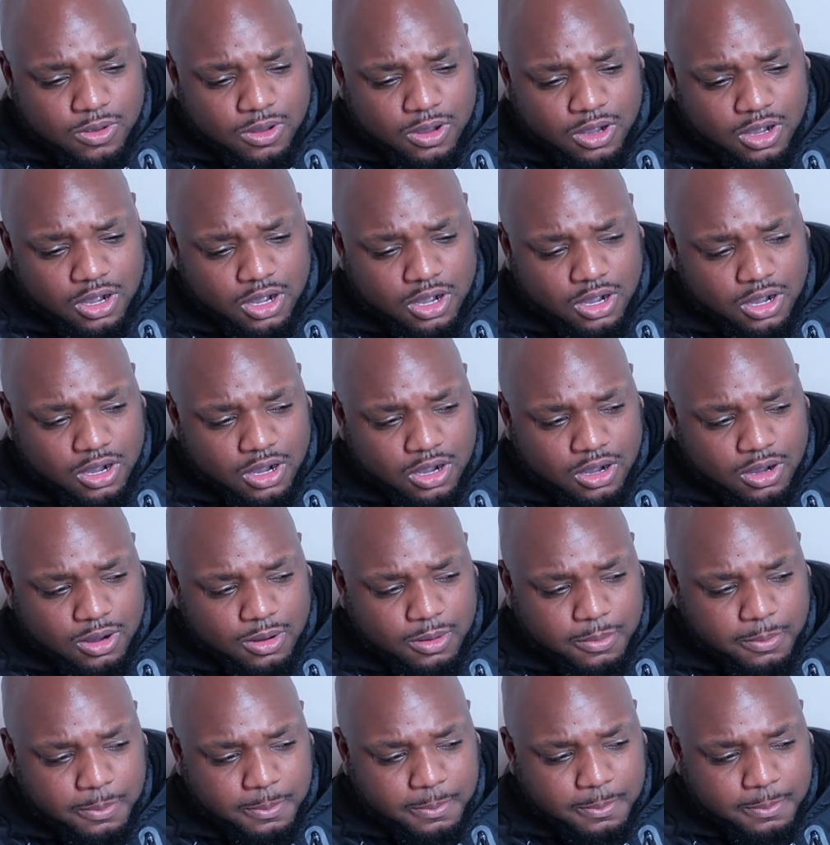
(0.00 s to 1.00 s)

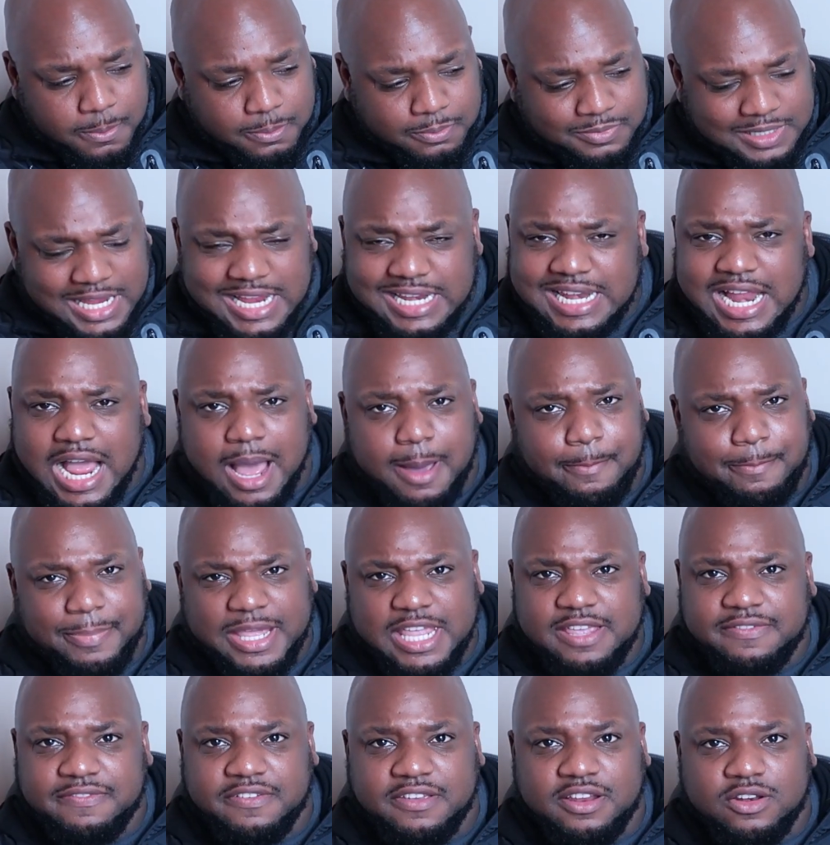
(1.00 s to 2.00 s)
they not
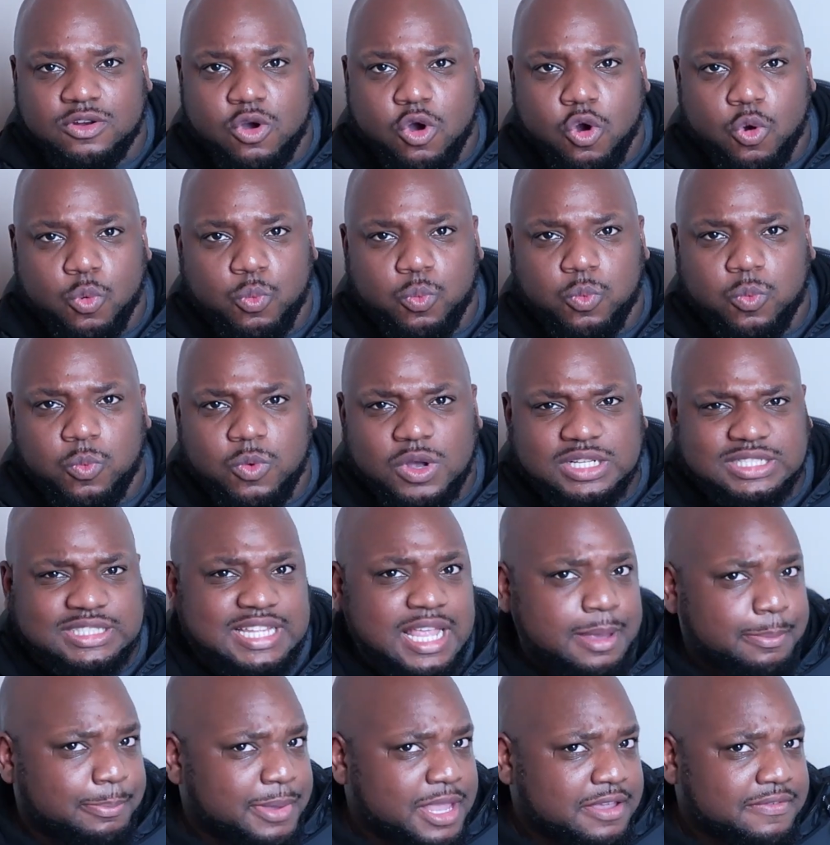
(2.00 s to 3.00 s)
beefing, or was
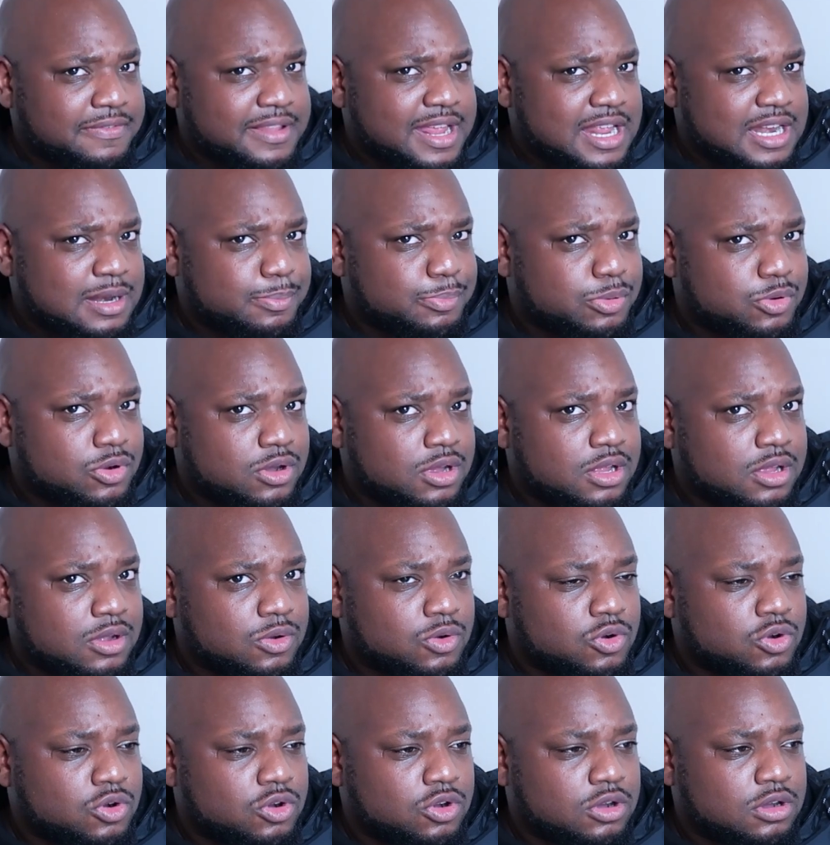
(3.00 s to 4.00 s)
they beefing at a point?
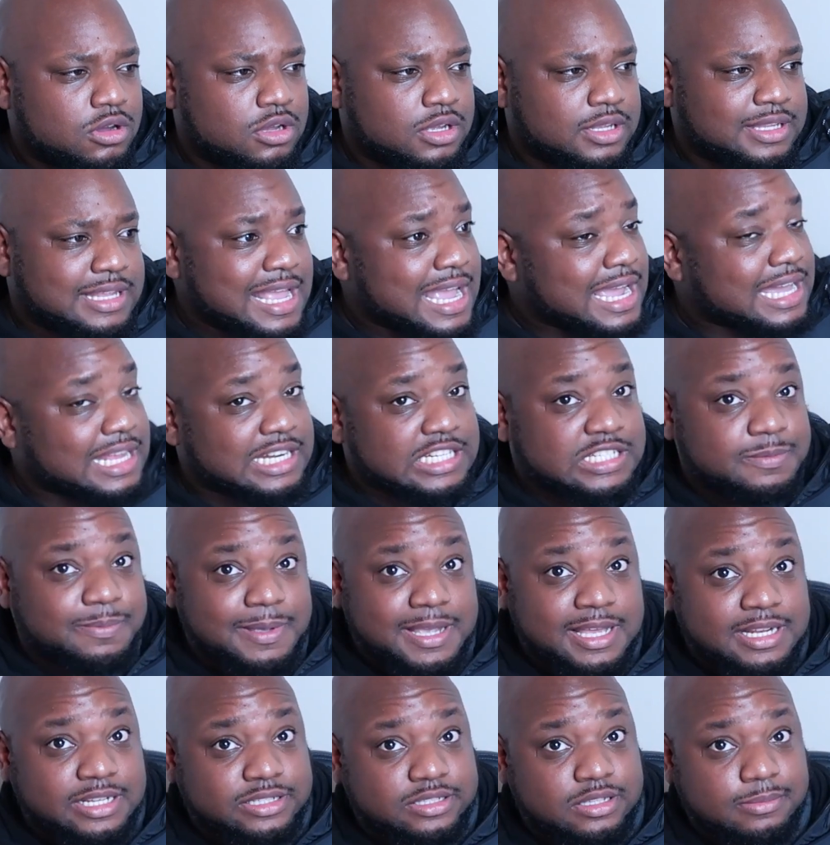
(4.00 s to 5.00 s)
Or y'all gotta
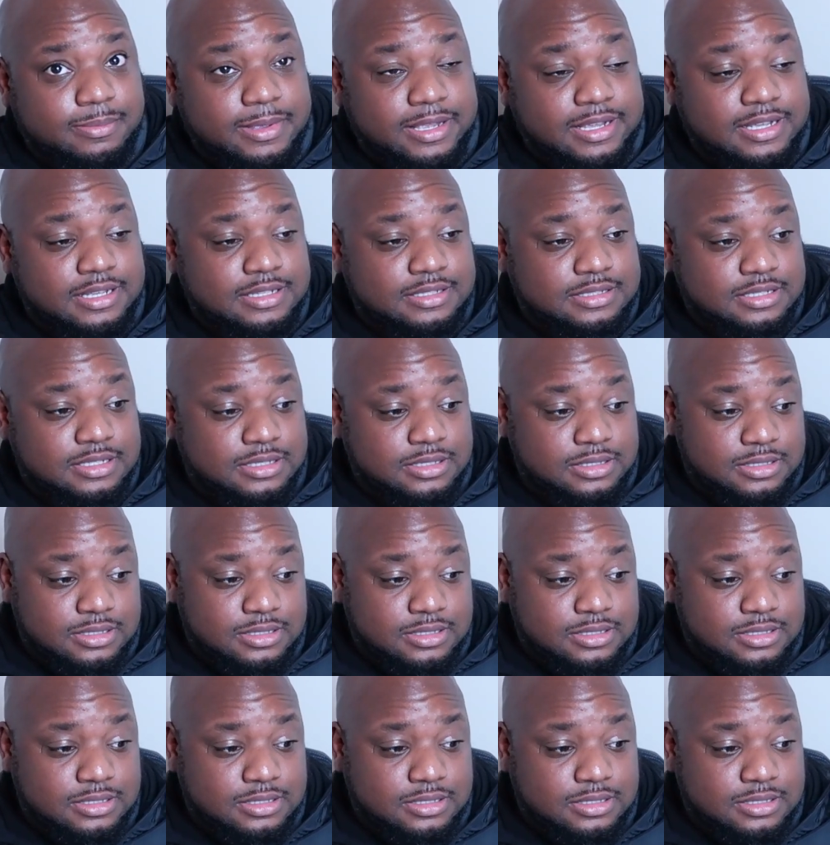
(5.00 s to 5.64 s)
explain this to me, because